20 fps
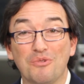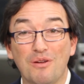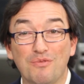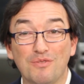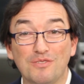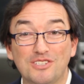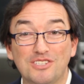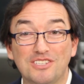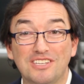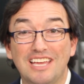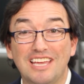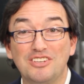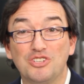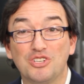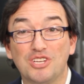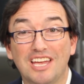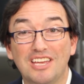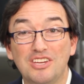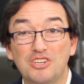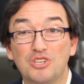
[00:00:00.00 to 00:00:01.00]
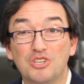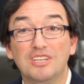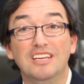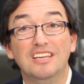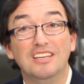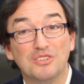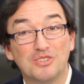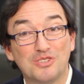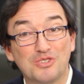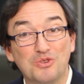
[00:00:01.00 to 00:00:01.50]
reference to education,
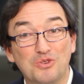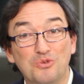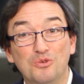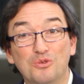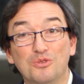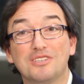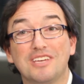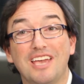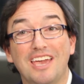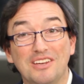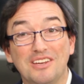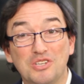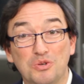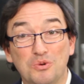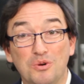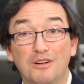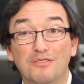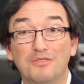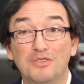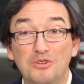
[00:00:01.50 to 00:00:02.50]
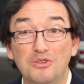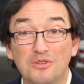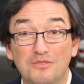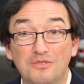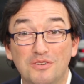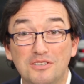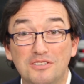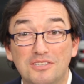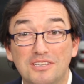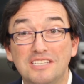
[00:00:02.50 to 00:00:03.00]
schools, K-12 and
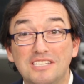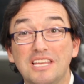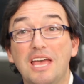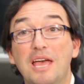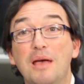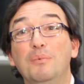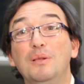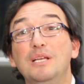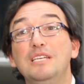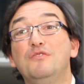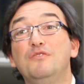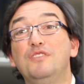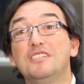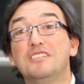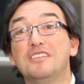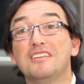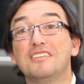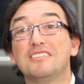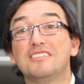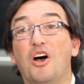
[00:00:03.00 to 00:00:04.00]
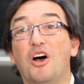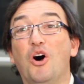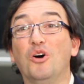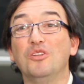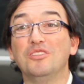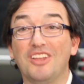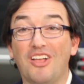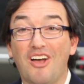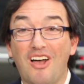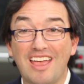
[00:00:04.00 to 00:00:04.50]
universities, please visit us
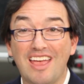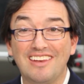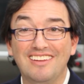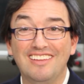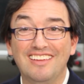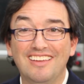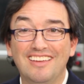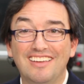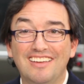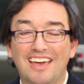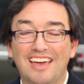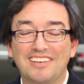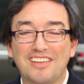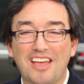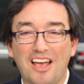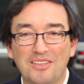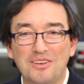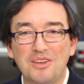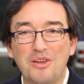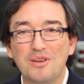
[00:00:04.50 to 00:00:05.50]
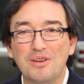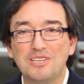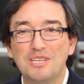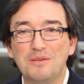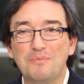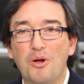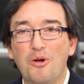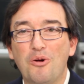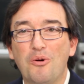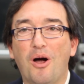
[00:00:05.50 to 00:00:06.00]
online at
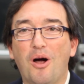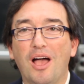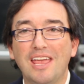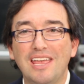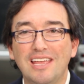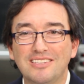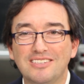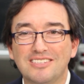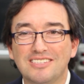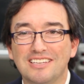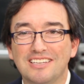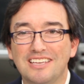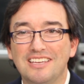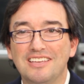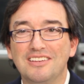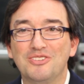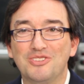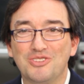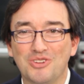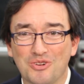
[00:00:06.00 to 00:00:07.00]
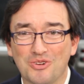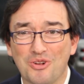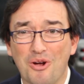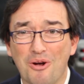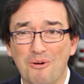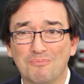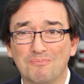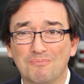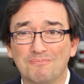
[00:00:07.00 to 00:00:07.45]
culinarydepot.inc.com.